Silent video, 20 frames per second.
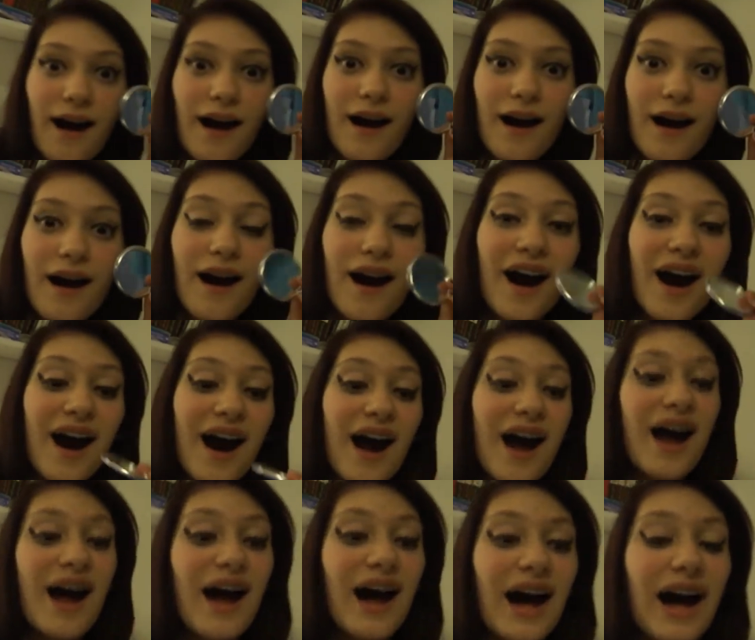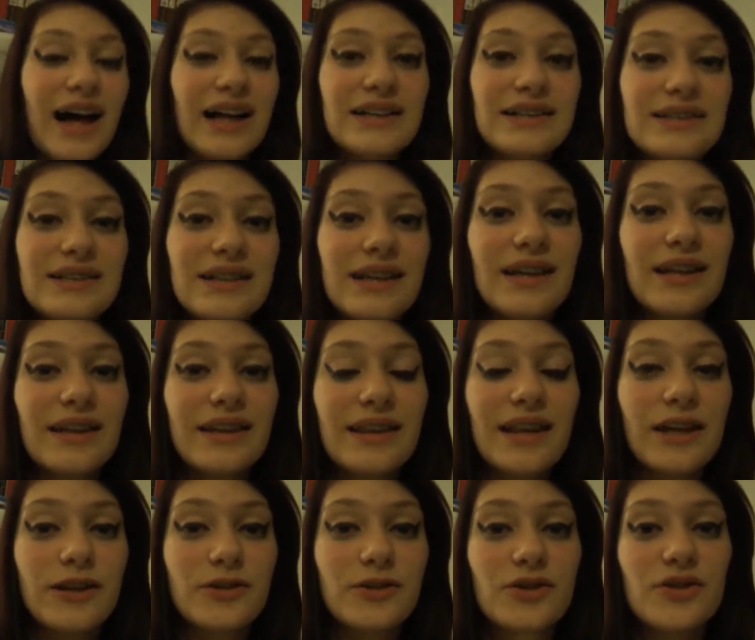Uh huh. And
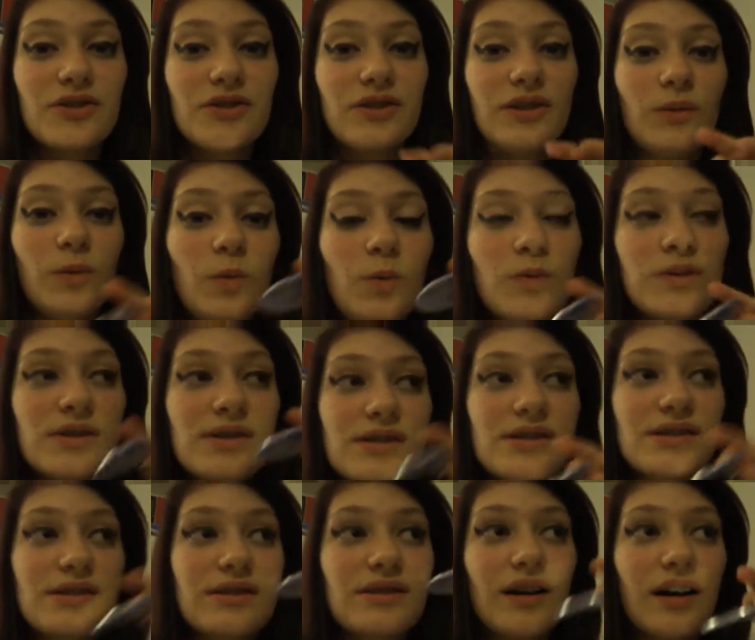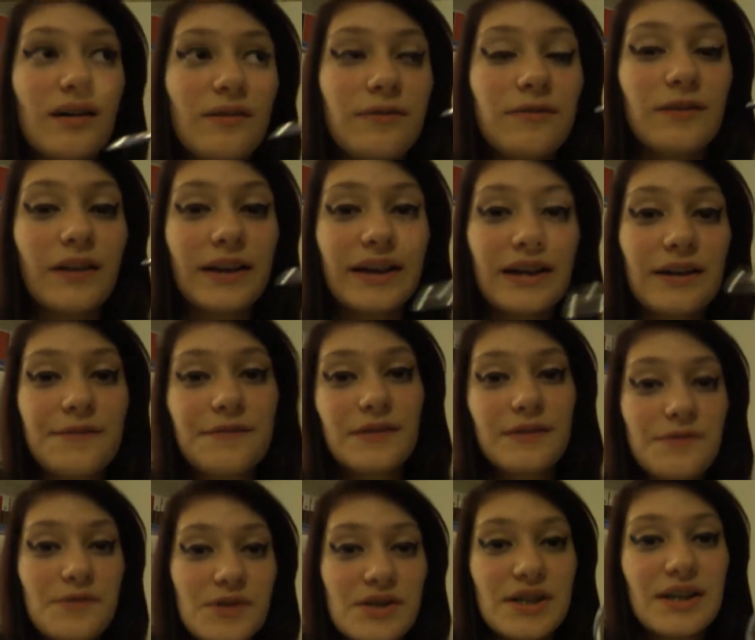then all the stuff, like if,
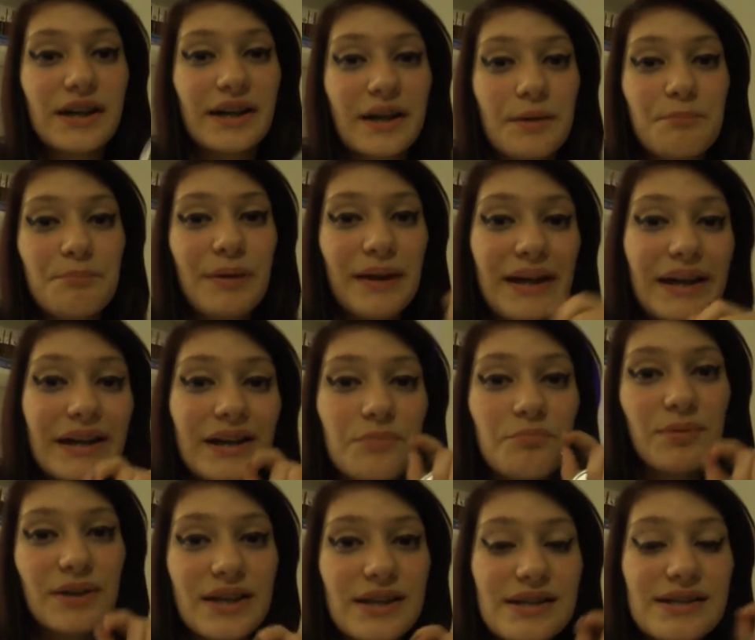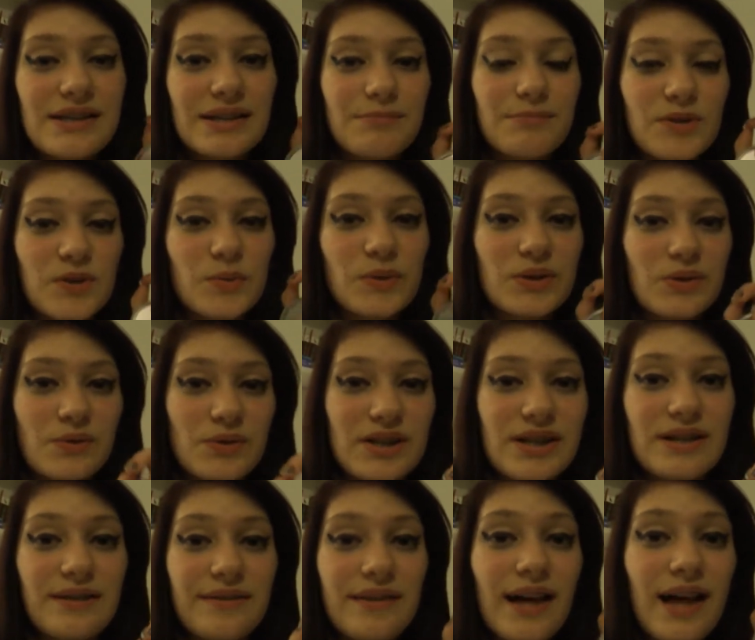if you see like pink bits in between your
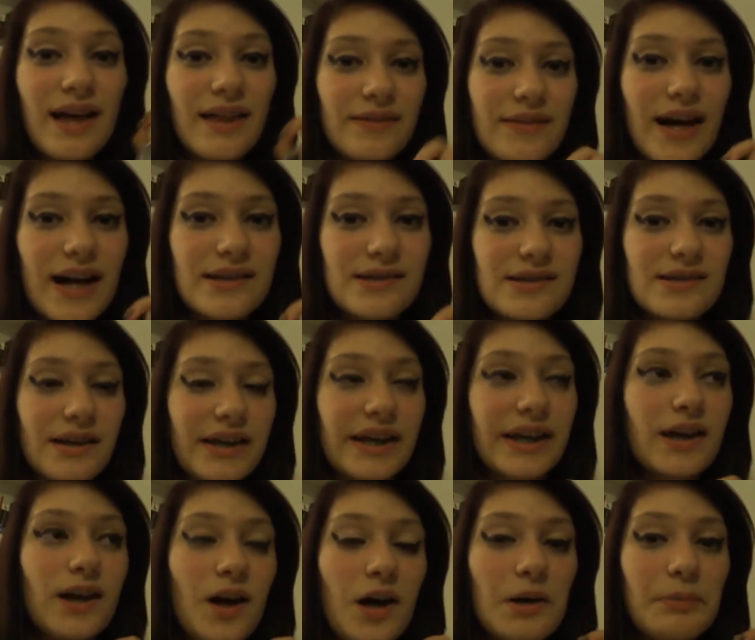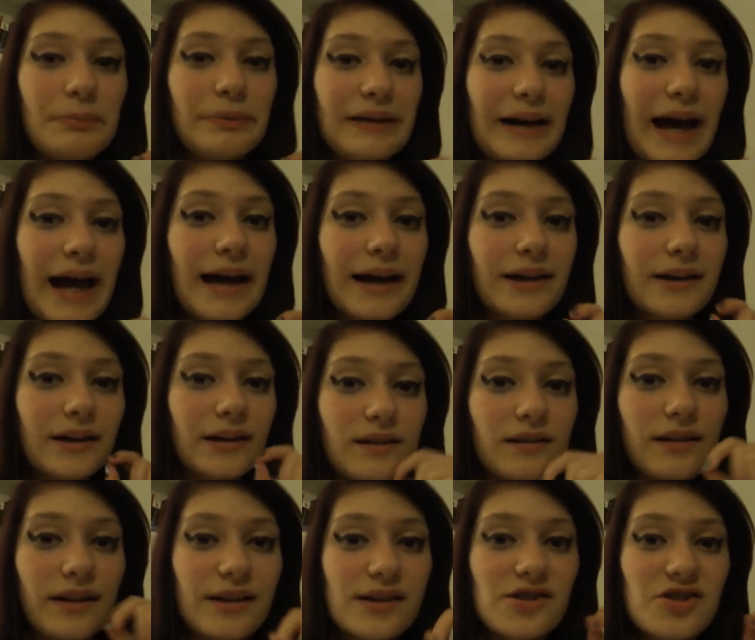teeth, that's like plaque
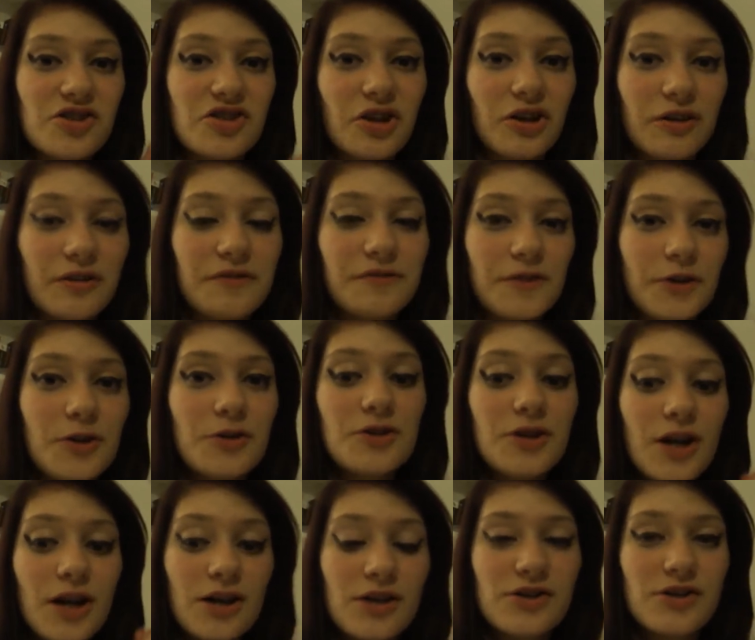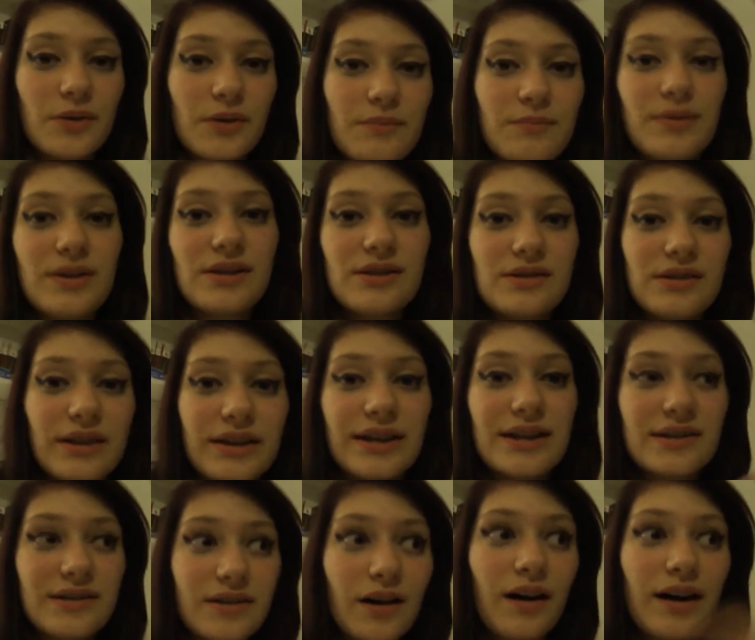and like stock food. So it means like
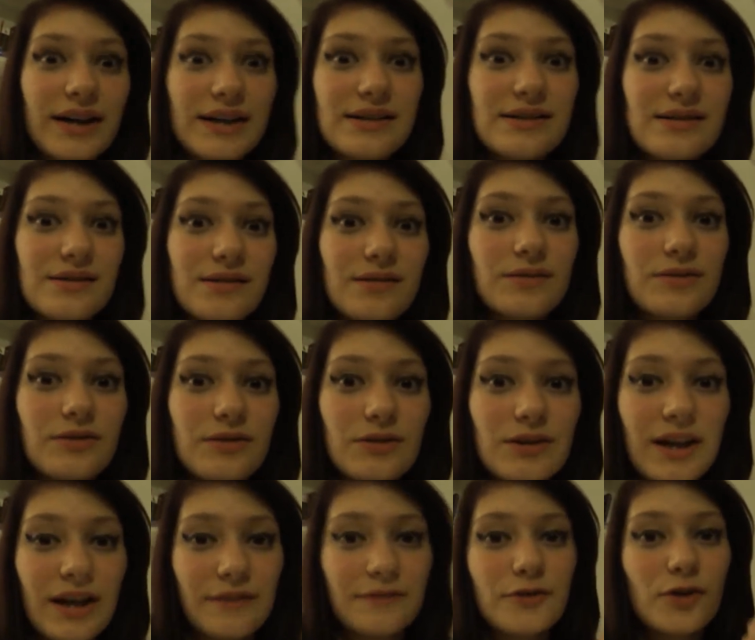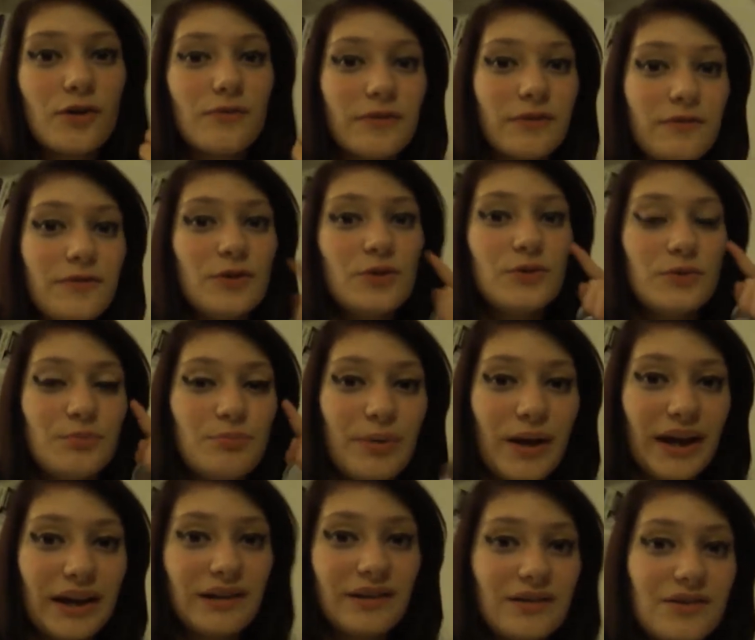it dyes the leftover food
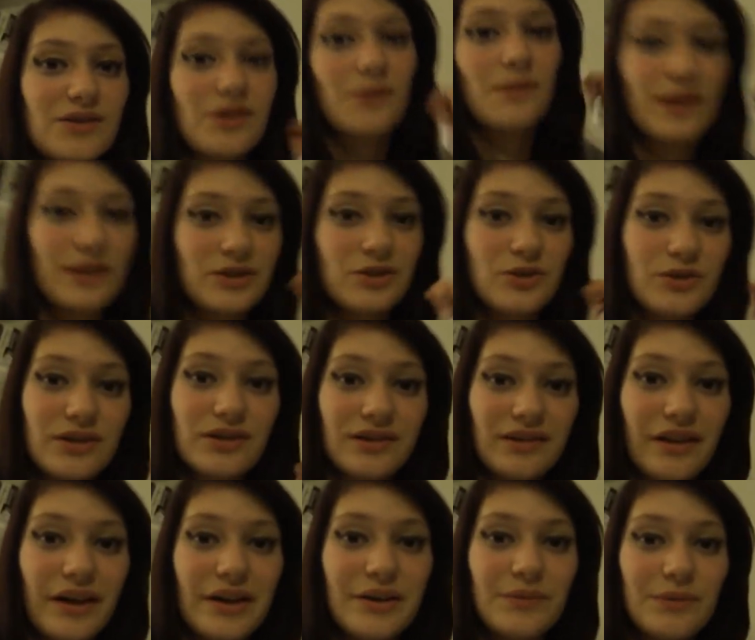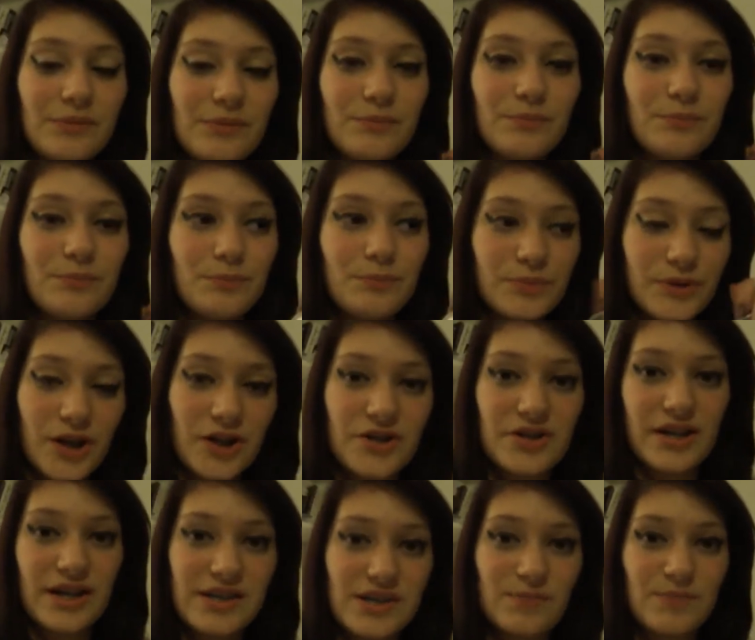pink, so then you can like
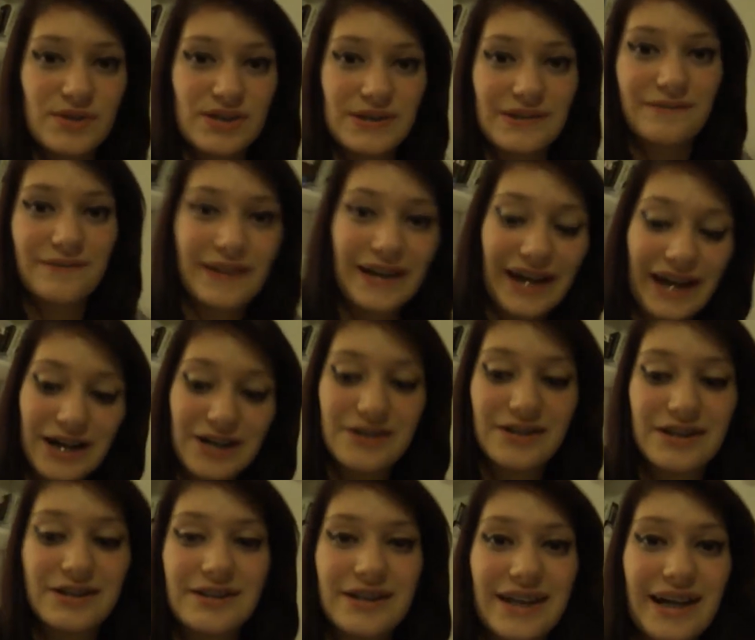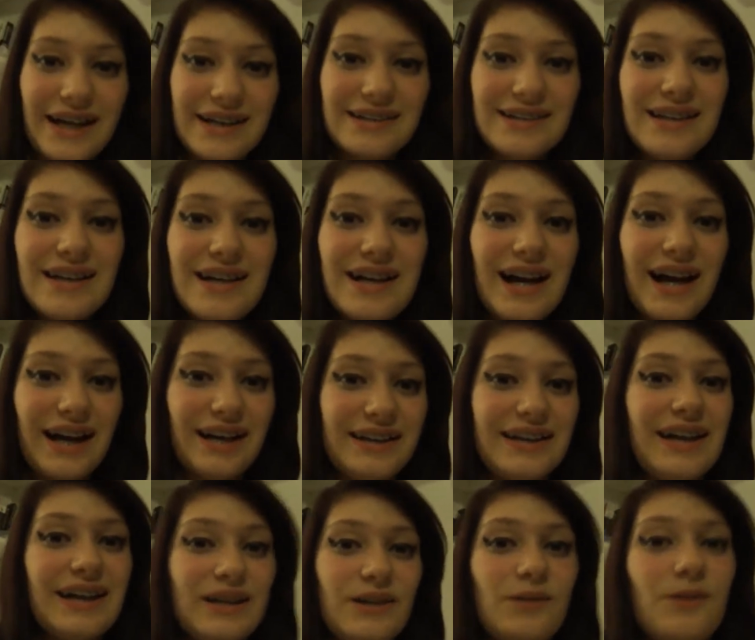brush that specific area again
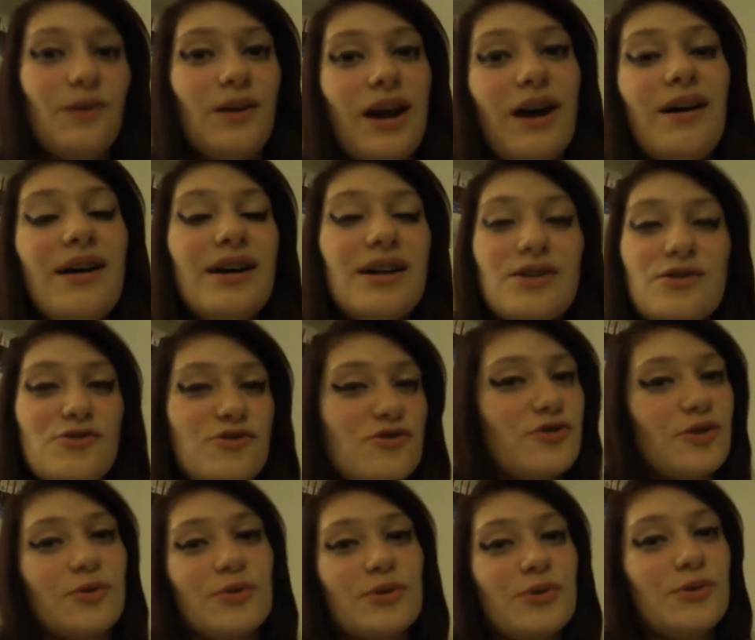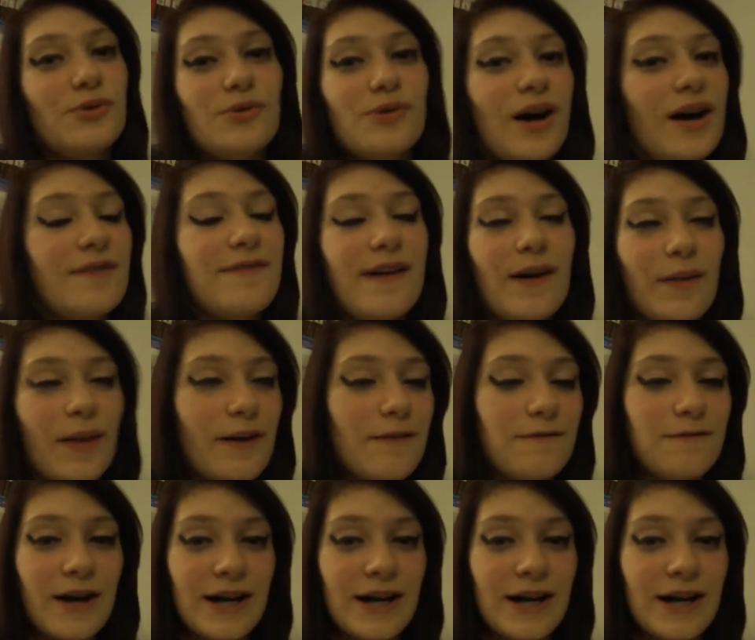and get it all out. So cool. I found that